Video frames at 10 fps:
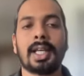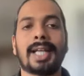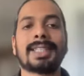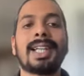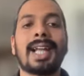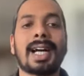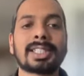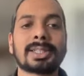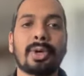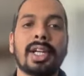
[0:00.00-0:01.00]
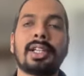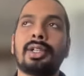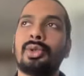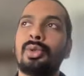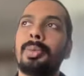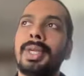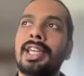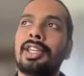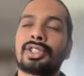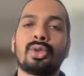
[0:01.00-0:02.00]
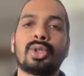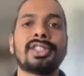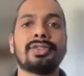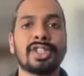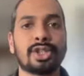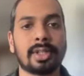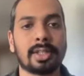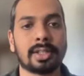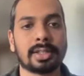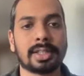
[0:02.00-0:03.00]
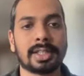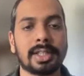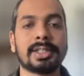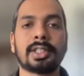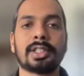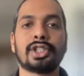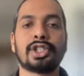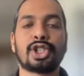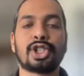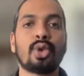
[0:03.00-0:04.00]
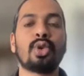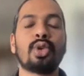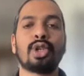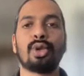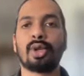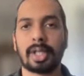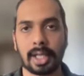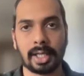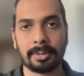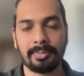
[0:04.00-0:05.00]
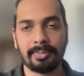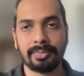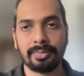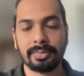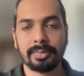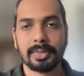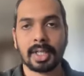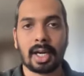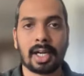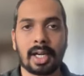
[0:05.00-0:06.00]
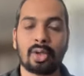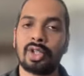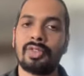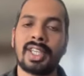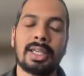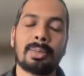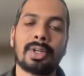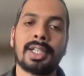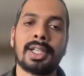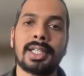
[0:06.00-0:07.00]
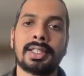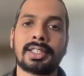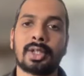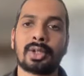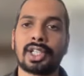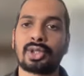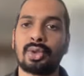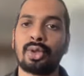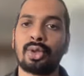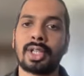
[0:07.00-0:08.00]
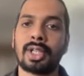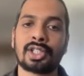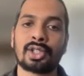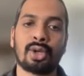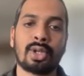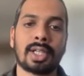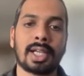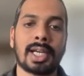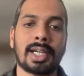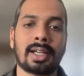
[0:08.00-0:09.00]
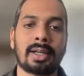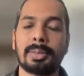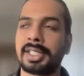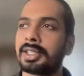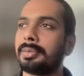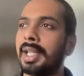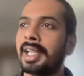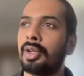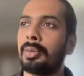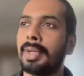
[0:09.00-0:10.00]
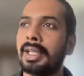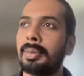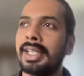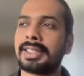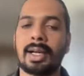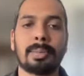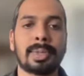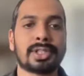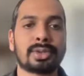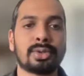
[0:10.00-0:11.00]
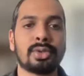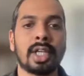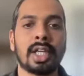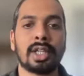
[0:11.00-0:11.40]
And the last point to make your stories visual is show, don't tell. And I know we keep on hearing this, that okay, show, don't tell, and there are many examples to